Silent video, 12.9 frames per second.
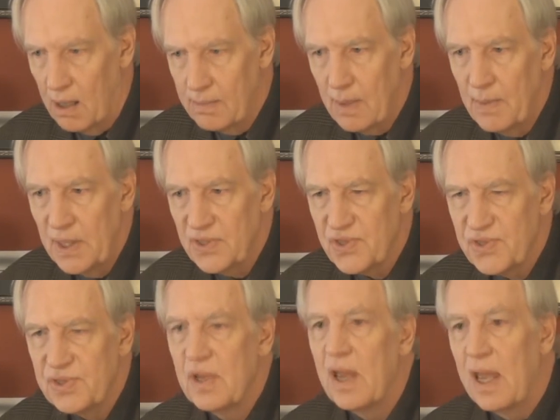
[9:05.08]

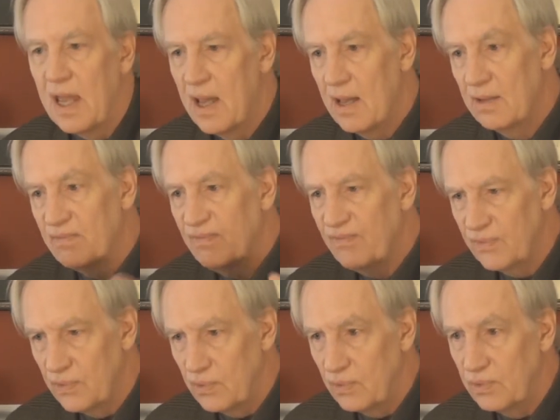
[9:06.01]
armaments and
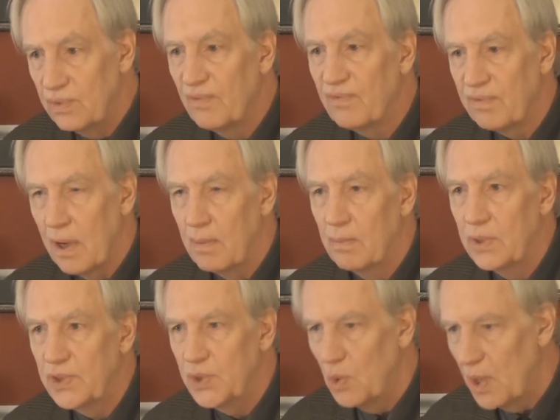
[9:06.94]
food
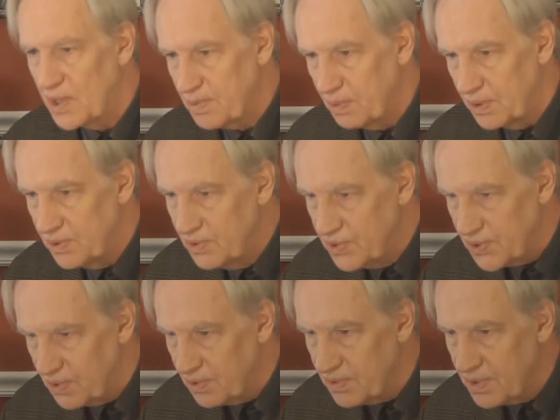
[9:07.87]
from U.S.
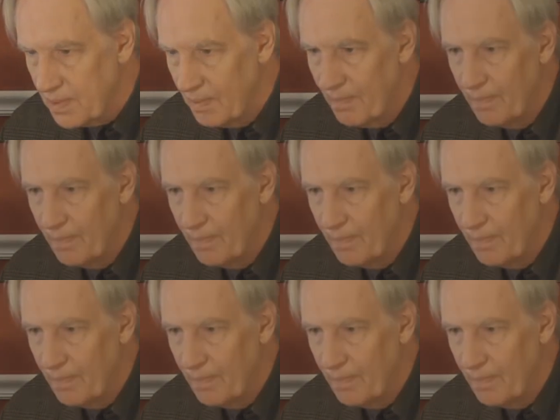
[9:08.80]
producers.